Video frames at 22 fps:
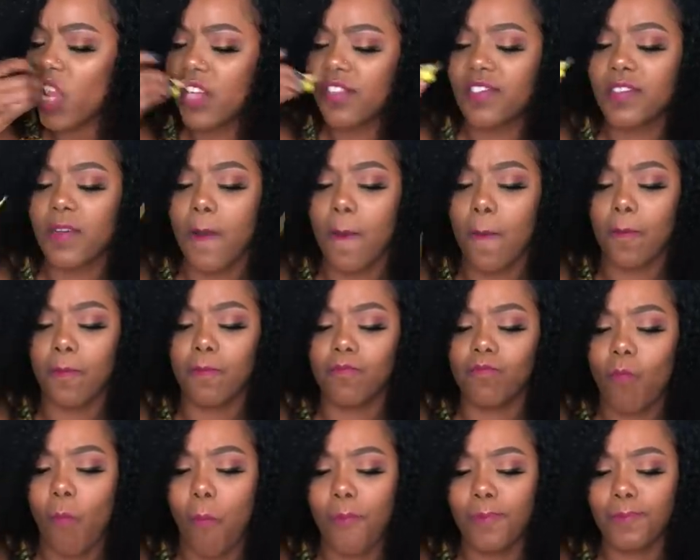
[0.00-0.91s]

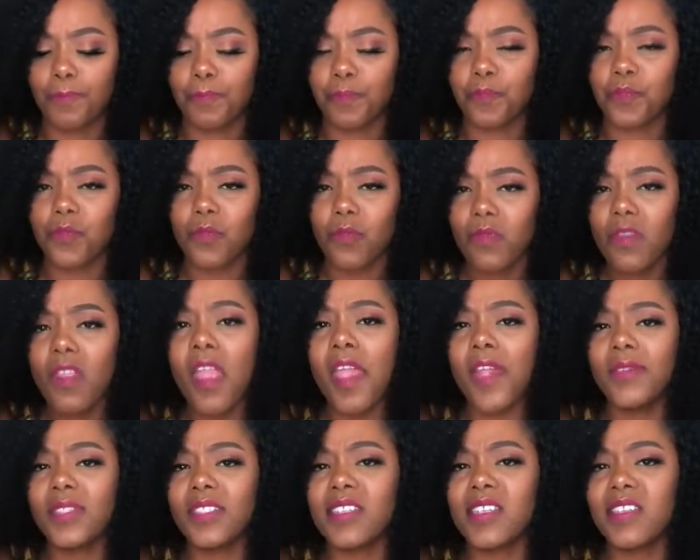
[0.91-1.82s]
So
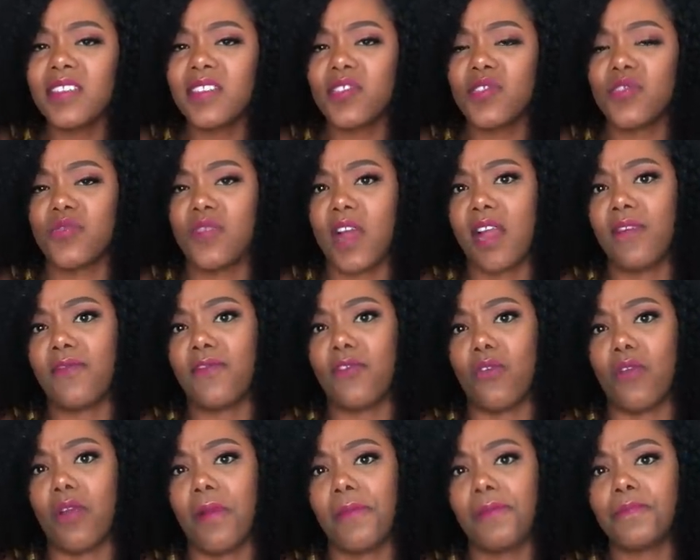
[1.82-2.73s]
it was easy to write
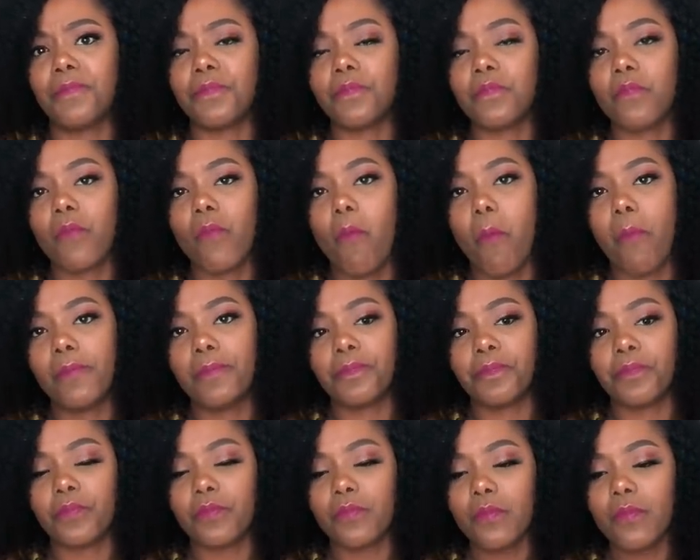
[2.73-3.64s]
for.
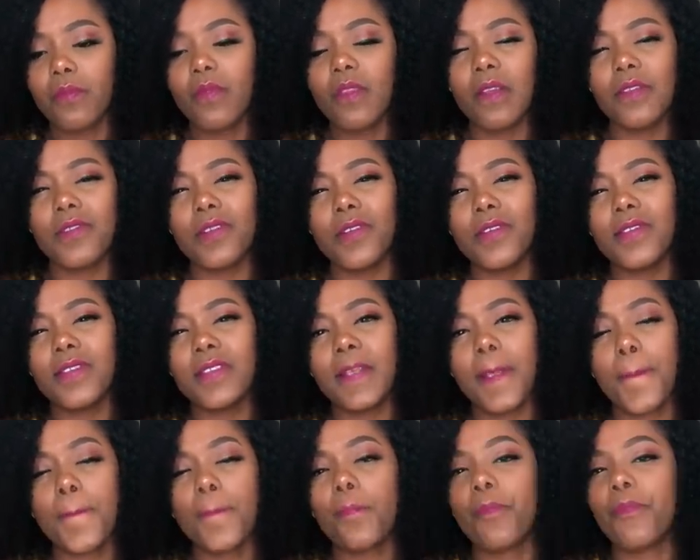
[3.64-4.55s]
So you
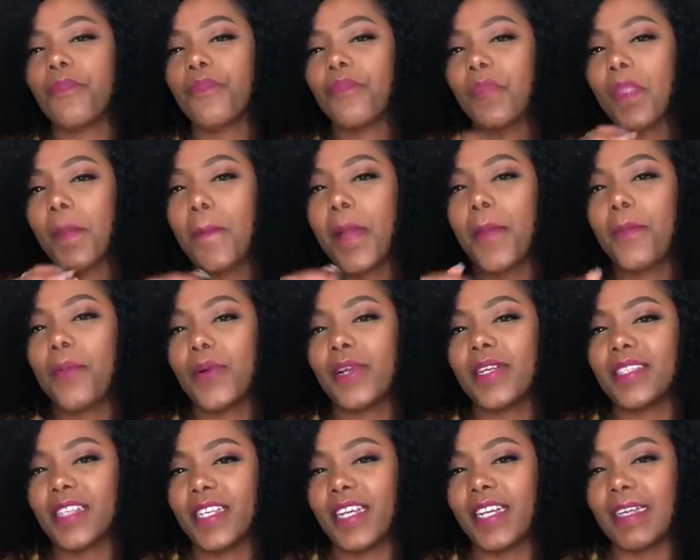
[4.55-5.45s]
see, my
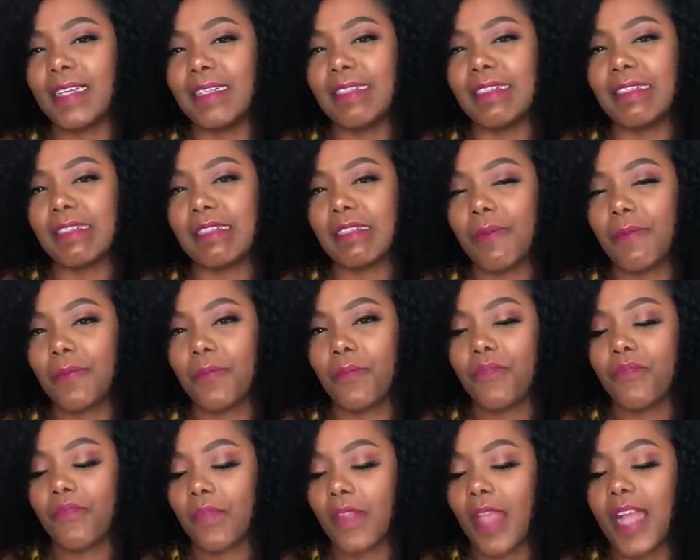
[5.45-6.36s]
point here is
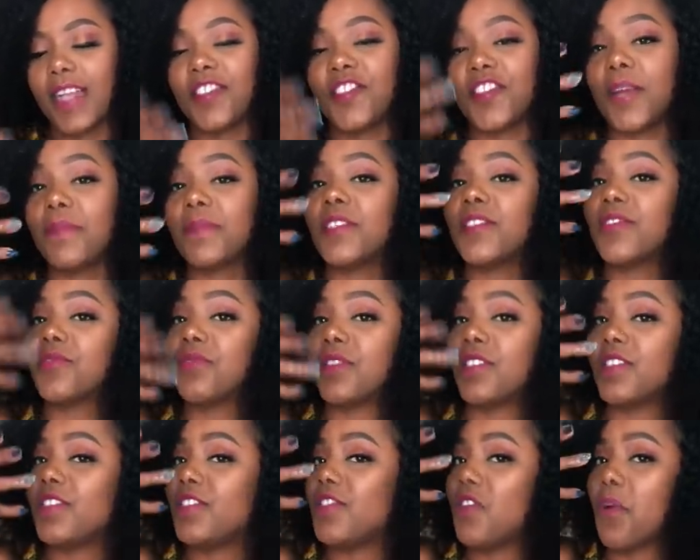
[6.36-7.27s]
I jumped into
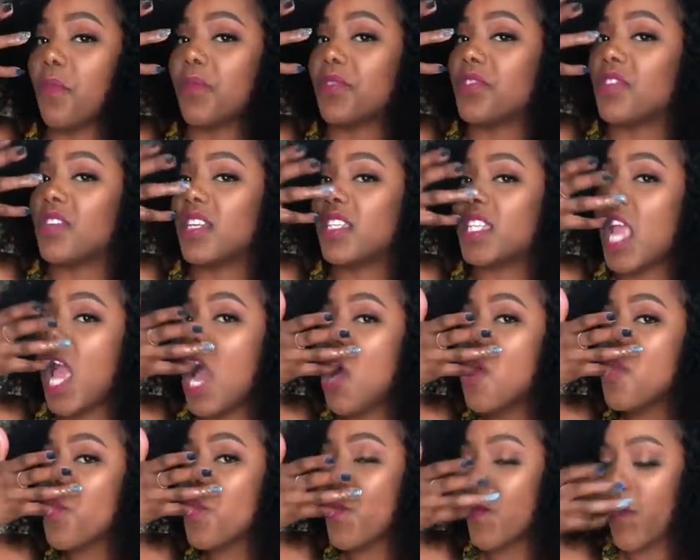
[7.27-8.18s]
this new opportunity
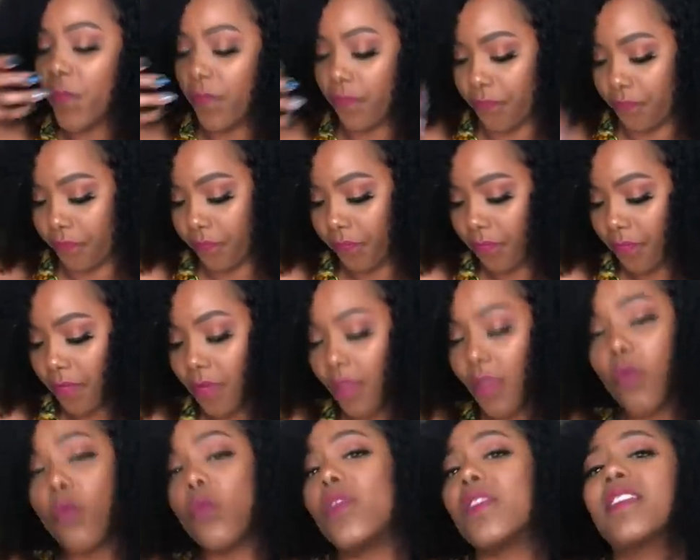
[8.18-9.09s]

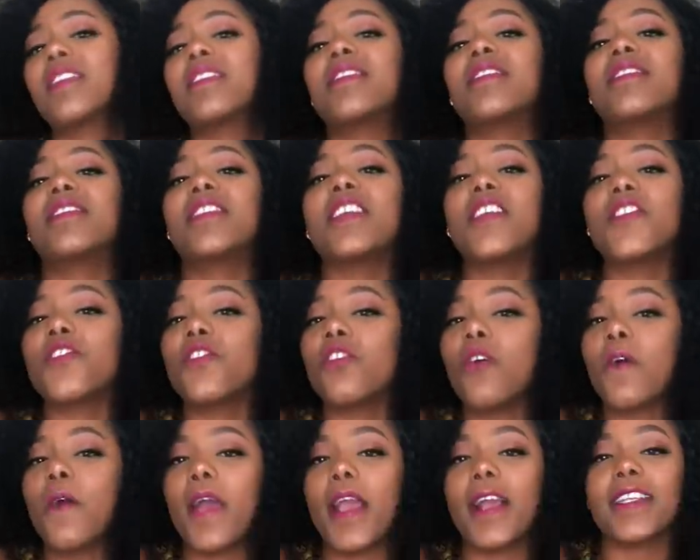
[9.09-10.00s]
with
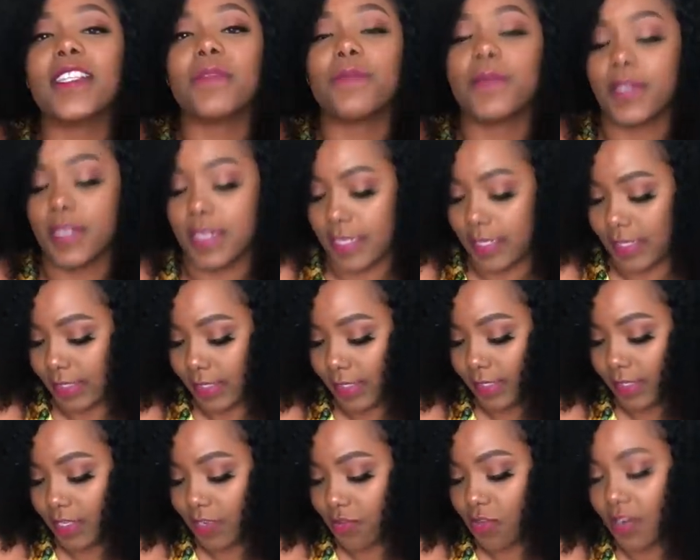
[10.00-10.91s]
zero experience,
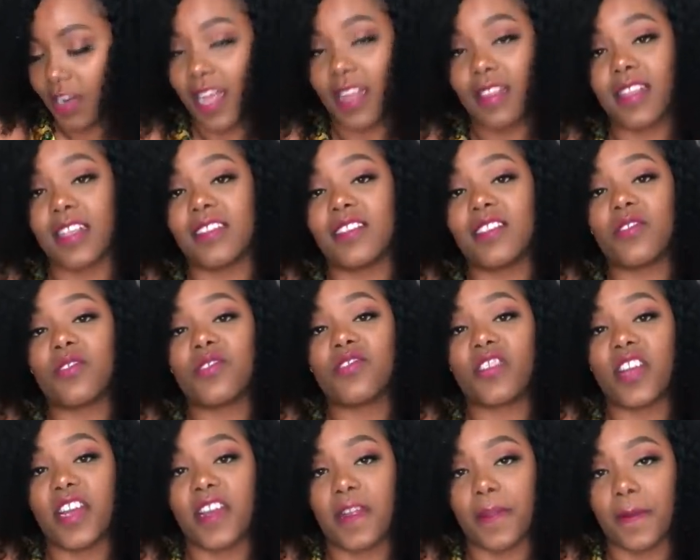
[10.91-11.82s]
zero nothing, zero
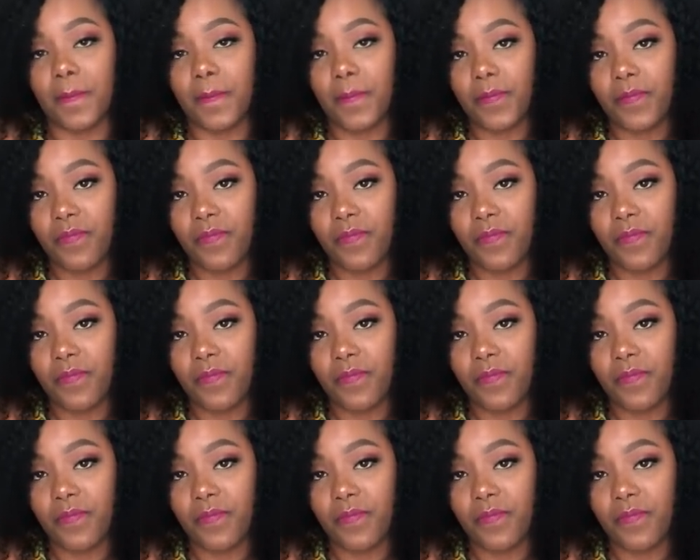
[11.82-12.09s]
training.